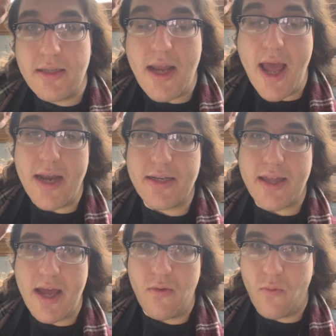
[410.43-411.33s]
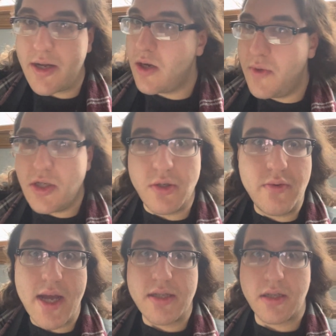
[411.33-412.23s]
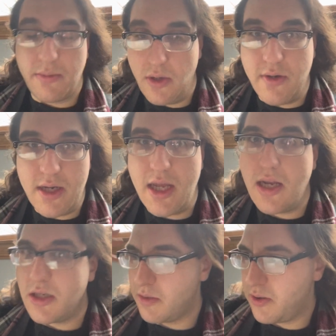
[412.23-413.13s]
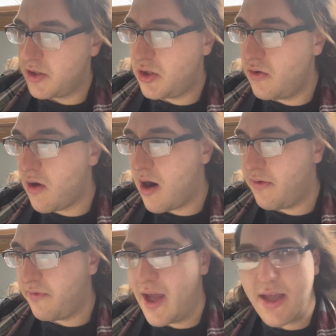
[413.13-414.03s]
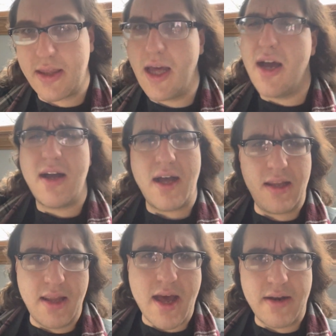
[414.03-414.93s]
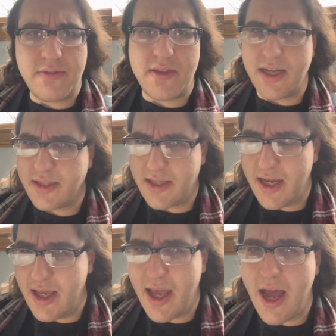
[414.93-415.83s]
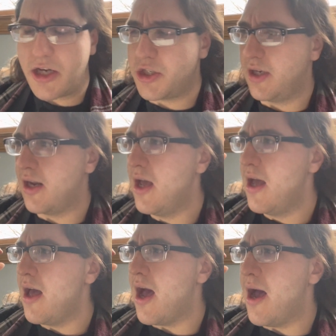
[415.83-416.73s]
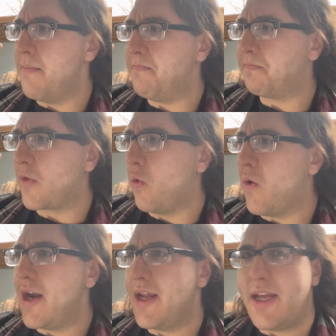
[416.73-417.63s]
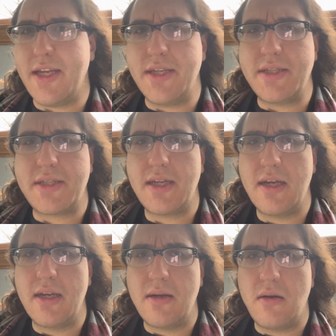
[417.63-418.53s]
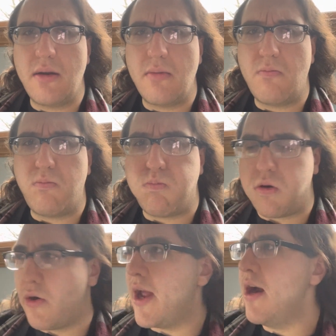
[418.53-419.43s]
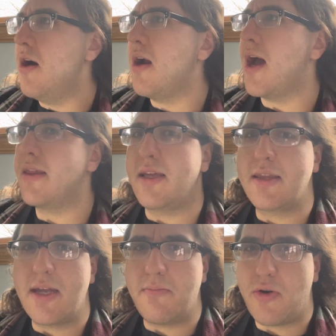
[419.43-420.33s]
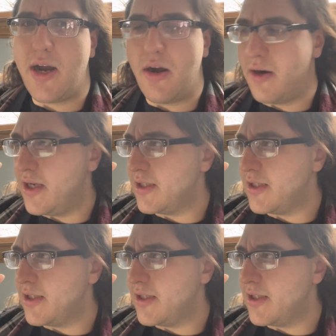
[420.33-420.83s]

and then what can we do as a community to pursue our faith? A lot of things, taking action. What is prayer? I think that prayer is